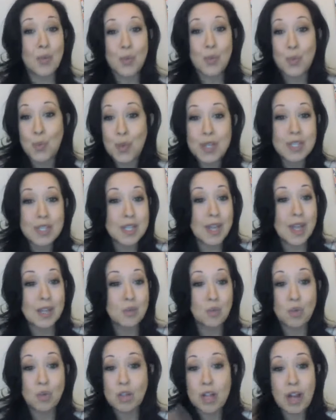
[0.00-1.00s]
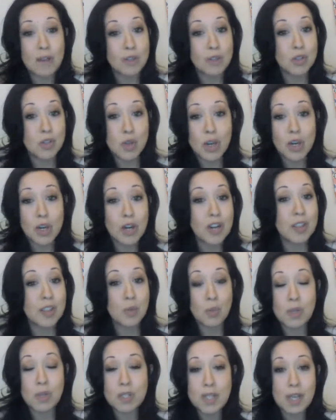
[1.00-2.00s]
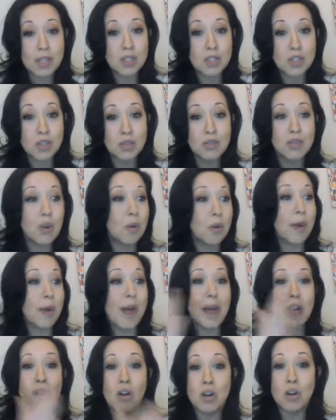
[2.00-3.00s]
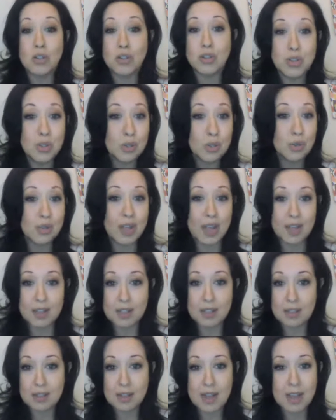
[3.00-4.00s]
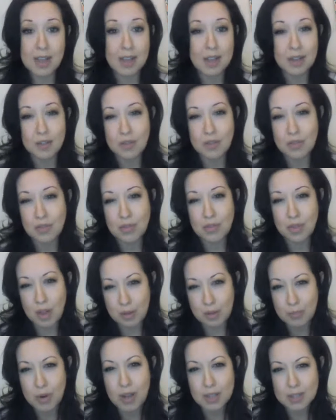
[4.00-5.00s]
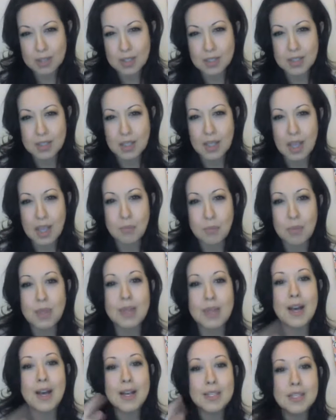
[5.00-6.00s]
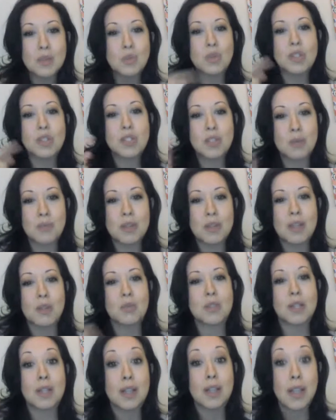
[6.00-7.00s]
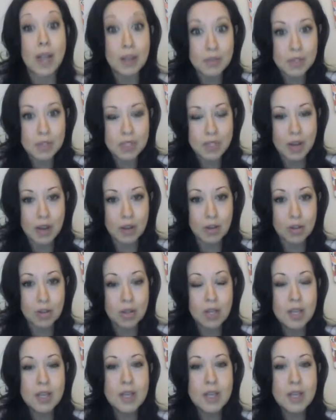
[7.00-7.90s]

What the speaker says: we'll have a trigger and then we tend to fall back onto that negative thought process again because it was something that was a lifestyle.